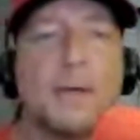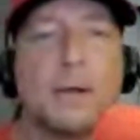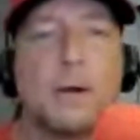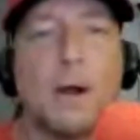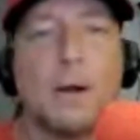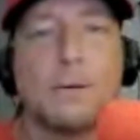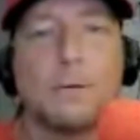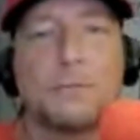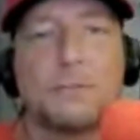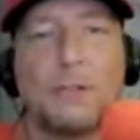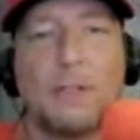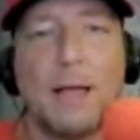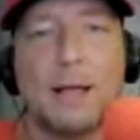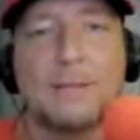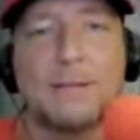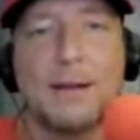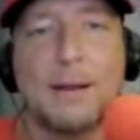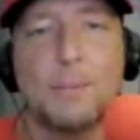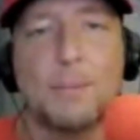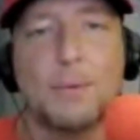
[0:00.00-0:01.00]
The Cardinals
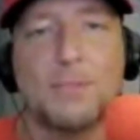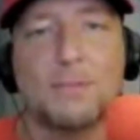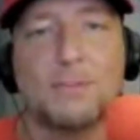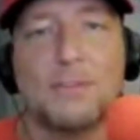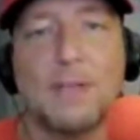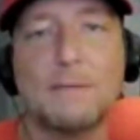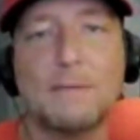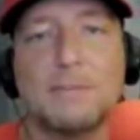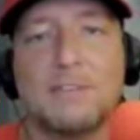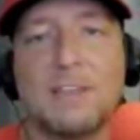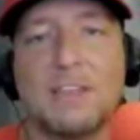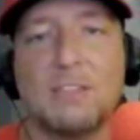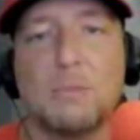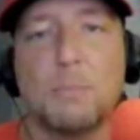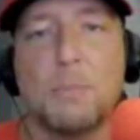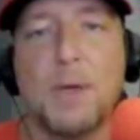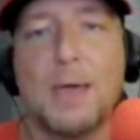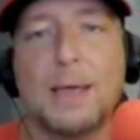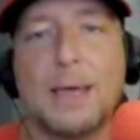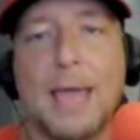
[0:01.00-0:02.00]
selected him with the 17th
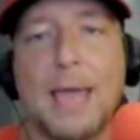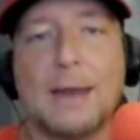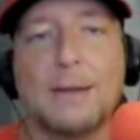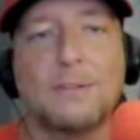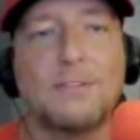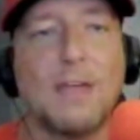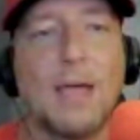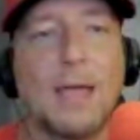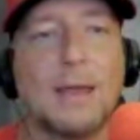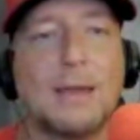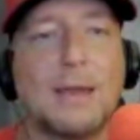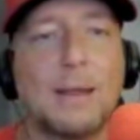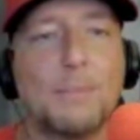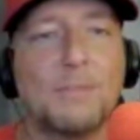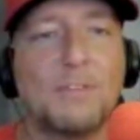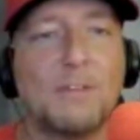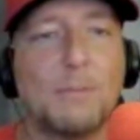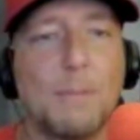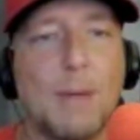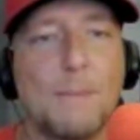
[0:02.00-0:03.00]
pick and assigned
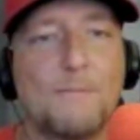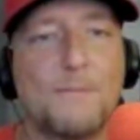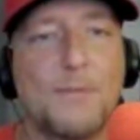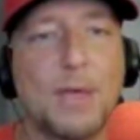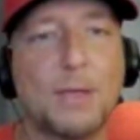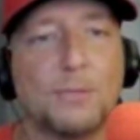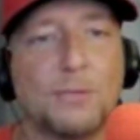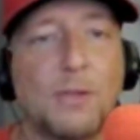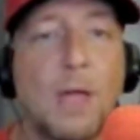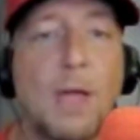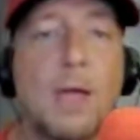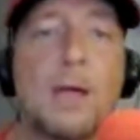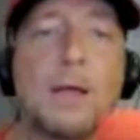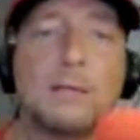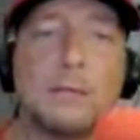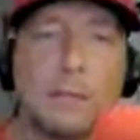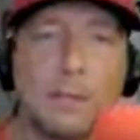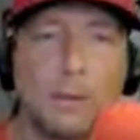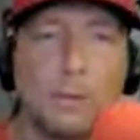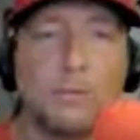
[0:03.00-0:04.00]
him to Memphis.
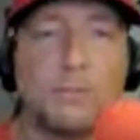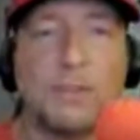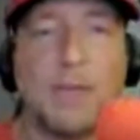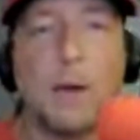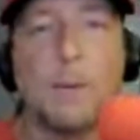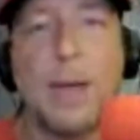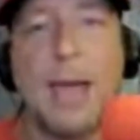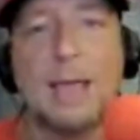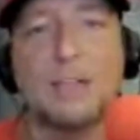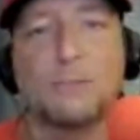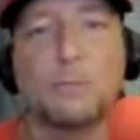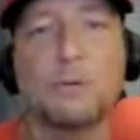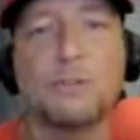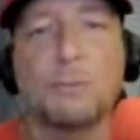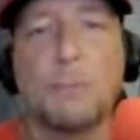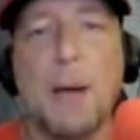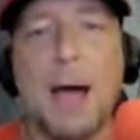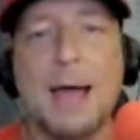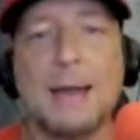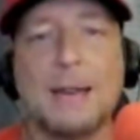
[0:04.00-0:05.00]
DeLuzio has
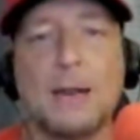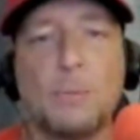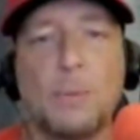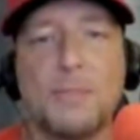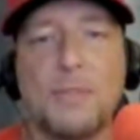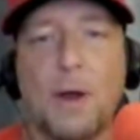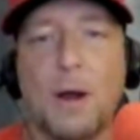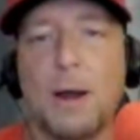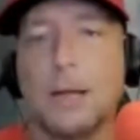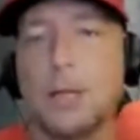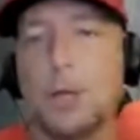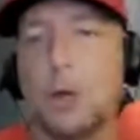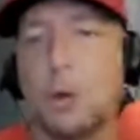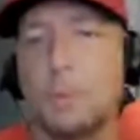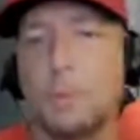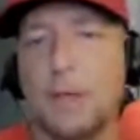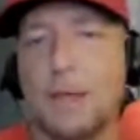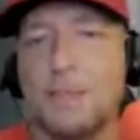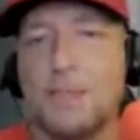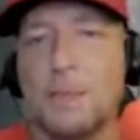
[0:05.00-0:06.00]
responded with
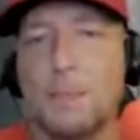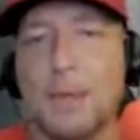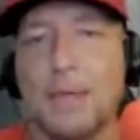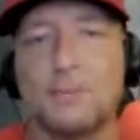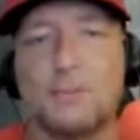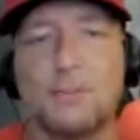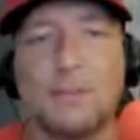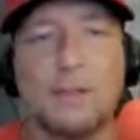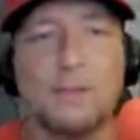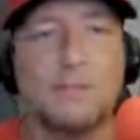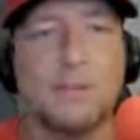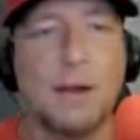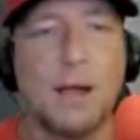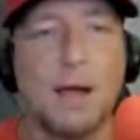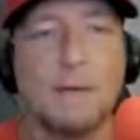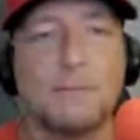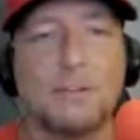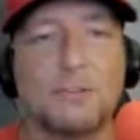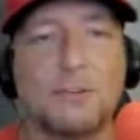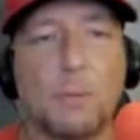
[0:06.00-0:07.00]
arguably the best season
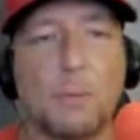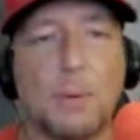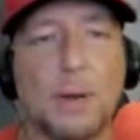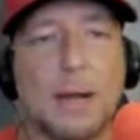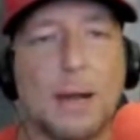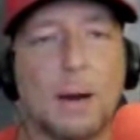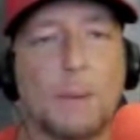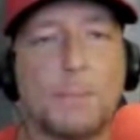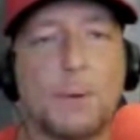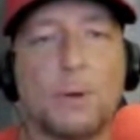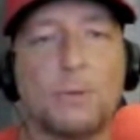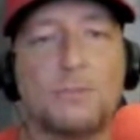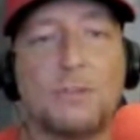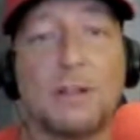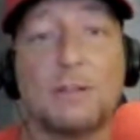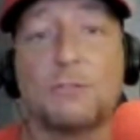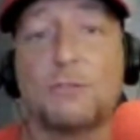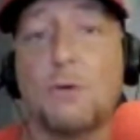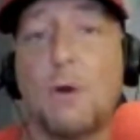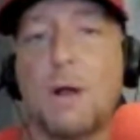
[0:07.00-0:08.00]
of his career,
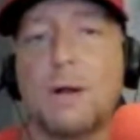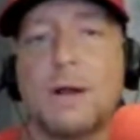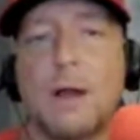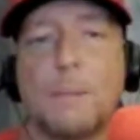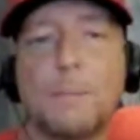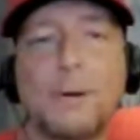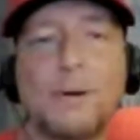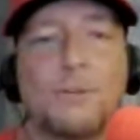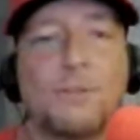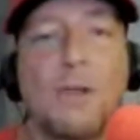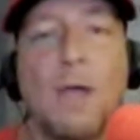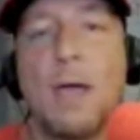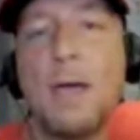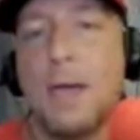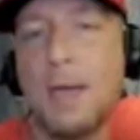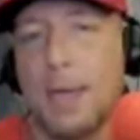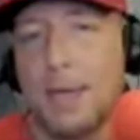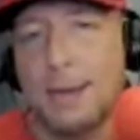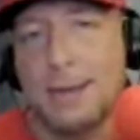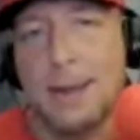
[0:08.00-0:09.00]
posting strong numbers
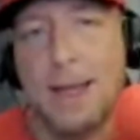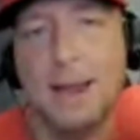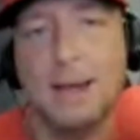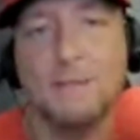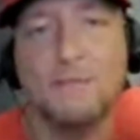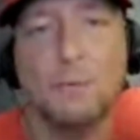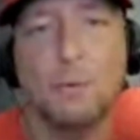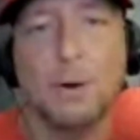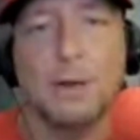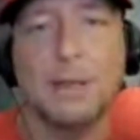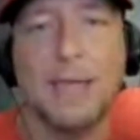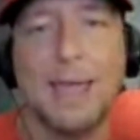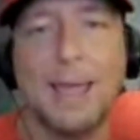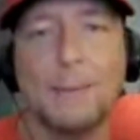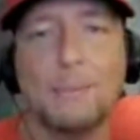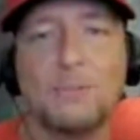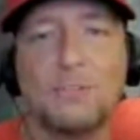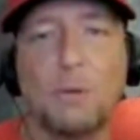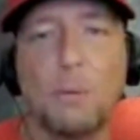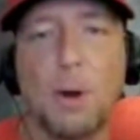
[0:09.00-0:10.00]
in 94
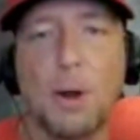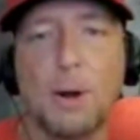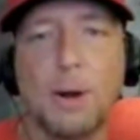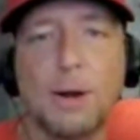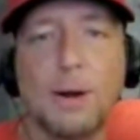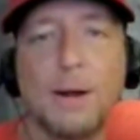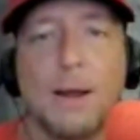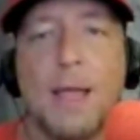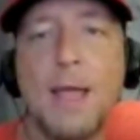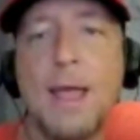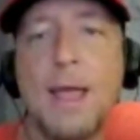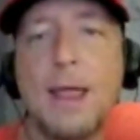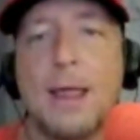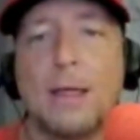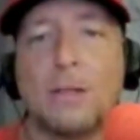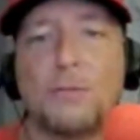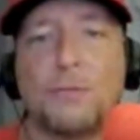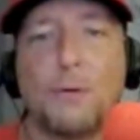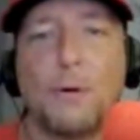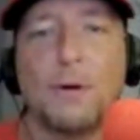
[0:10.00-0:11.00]
games to earn
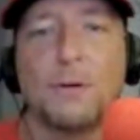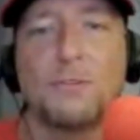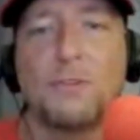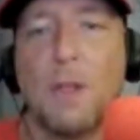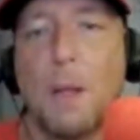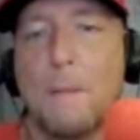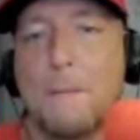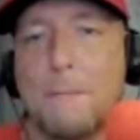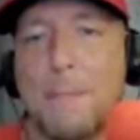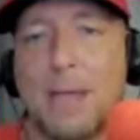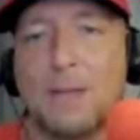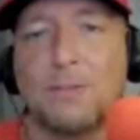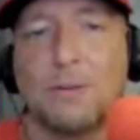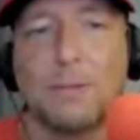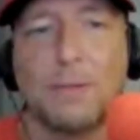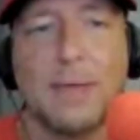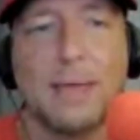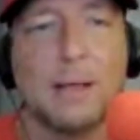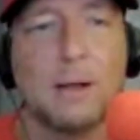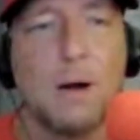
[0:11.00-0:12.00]
his first
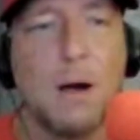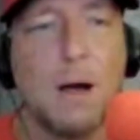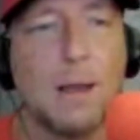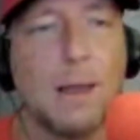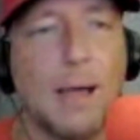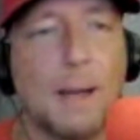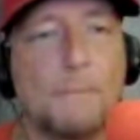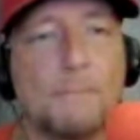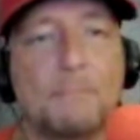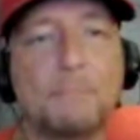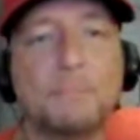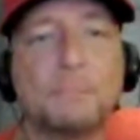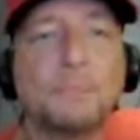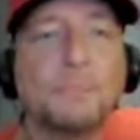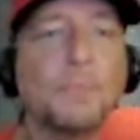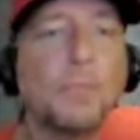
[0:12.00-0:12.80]
major league call-up.